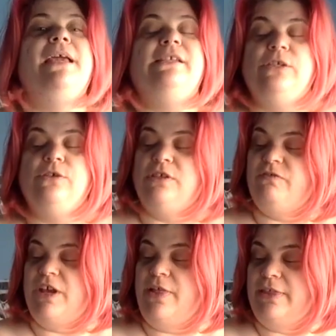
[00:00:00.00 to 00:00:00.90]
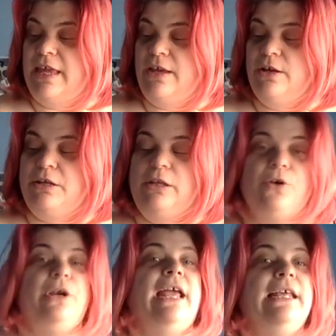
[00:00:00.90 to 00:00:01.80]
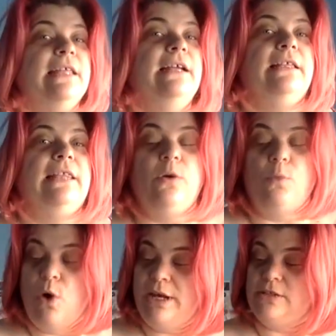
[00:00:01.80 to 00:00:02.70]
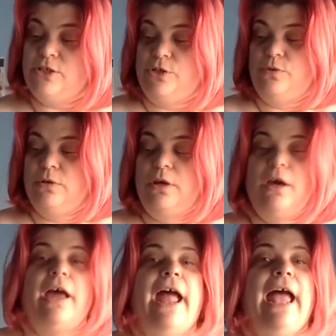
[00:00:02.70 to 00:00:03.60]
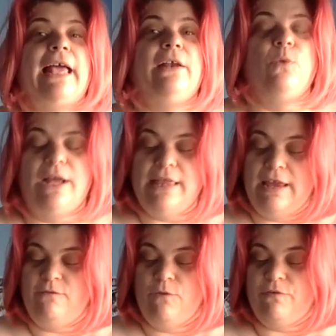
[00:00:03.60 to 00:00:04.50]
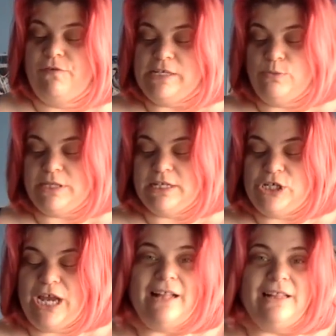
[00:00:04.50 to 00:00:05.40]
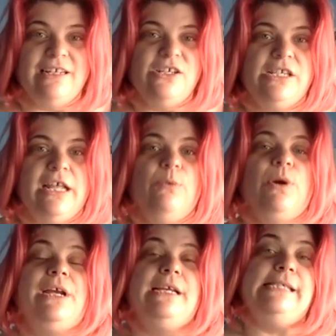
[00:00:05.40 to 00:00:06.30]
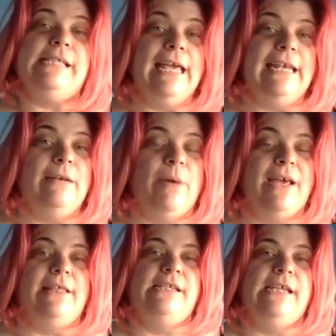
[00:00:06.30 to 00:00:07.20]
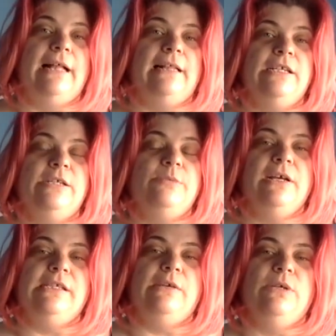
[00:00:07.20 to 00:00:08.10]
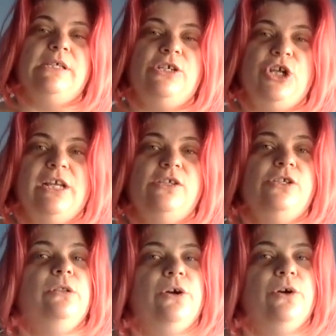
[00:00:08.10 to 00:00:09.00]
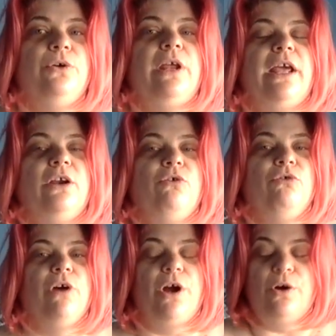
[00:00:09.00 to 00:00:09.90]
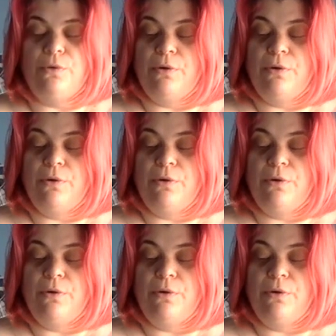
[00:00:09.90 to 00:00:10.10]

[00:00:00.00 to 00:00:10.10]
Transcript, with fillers: feel that they could learn anything that they wanted to. And when they were faced with a challenge, they were excited by the challenge because it was a chance to learn and grow.